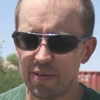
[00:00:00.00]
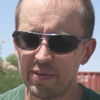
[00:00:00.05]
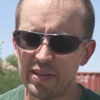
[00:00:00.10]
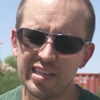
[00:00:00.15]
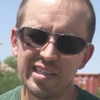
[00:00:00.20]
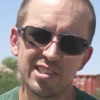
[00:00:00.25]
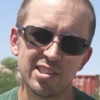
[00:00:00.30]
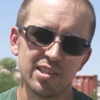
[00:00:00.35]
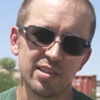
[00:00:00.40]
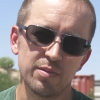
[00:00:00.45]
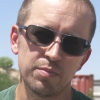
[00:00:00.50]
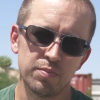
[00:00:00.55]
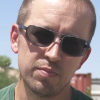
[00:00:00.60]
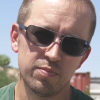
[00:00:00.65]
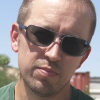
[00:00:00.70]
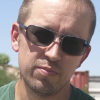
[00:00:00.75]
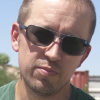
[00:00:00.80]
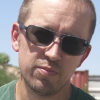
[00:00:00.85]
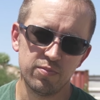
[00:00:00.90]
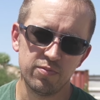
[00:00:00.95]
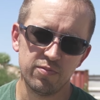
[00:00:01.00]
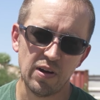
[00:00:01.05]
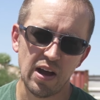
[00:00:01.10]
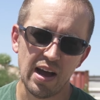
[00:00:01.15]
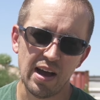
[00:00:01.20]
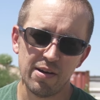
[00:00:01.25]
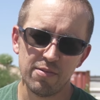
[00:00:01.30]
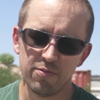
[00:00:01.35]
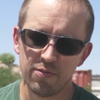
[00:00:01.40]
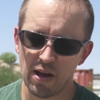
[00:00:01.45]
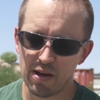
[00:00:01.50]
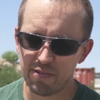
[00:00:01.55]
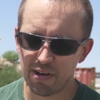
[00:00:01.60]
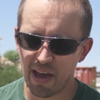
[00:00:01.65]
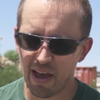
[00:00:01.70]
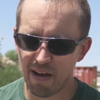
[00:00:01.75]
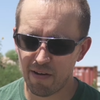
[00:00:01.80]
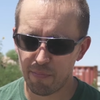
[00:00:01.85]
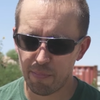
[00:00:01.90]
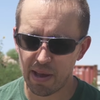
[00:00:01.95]
easily
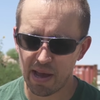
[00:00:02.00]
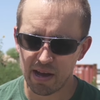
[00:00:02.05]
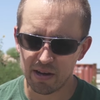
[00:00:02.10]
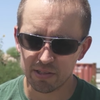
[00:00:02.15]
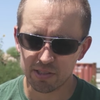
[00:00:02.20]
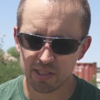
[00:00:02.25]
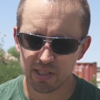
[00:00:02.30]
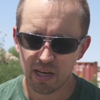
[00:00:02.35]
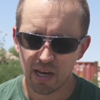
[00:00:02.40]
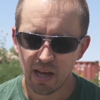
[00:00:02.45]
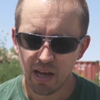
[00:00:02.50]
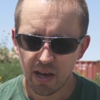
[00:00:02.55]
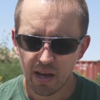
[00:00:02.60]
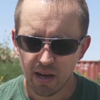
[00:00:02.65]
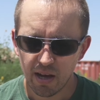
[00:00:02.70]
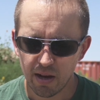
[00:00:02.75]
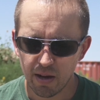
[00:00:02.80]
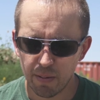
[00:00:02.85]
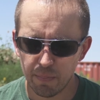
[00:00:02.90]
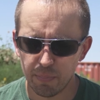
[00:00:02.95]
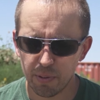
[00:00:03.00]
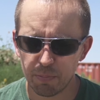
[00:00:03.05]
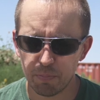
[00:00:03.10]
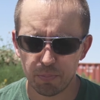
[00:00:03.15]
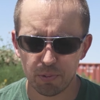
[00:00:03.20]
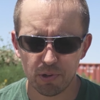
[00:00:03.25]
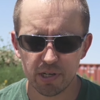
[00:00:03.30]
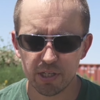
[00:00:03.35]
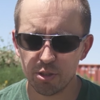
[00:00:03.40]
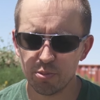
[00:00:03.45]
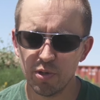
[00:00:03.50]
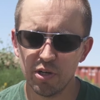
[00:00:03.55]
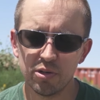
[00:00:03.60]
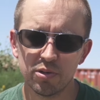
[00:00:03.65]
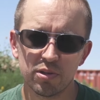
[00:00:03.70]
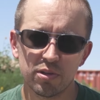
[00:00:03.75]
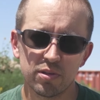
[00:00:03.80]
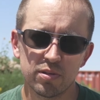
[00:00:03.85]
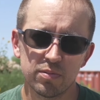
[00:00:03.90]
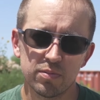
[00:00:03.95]
5.5 pounds, but pretty
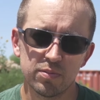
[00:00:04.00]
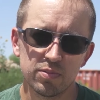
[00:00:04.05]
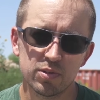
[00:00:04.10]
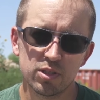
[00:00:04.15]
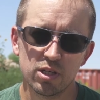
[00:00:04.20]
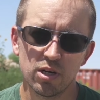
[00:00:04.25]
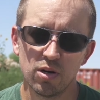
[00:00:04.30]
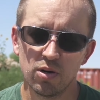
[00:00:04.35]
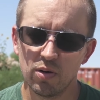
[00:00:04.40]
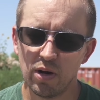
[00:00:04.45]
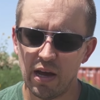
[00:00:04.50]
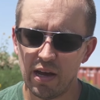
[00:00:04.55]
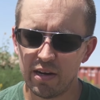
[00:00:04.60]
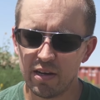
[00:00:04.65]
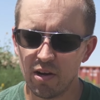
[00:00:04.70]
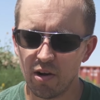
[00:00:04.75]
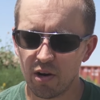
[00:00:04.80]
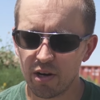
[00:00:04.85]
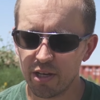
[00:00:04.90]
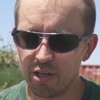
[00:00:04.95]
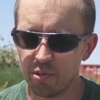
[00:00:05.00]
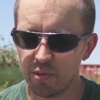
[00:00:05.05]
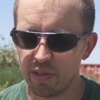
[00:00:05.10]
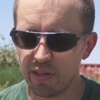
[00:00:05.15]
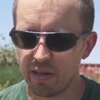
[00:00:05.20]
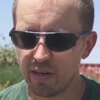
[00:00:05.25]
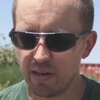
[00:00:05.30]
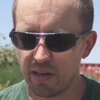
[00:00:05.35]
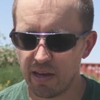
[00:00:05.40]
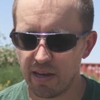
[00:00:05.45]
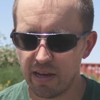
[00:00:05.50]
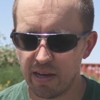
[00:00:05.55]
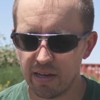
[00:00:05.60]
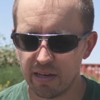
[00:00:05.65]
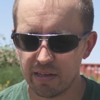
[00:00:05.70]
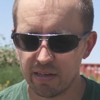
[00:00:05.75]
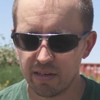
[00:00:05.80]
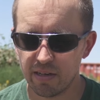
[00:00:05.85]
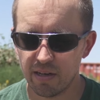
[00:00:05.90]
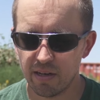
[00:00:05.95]
smooth. So how do you argue with it?
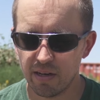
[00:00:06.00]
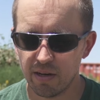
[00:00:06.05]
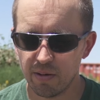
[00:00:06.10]
And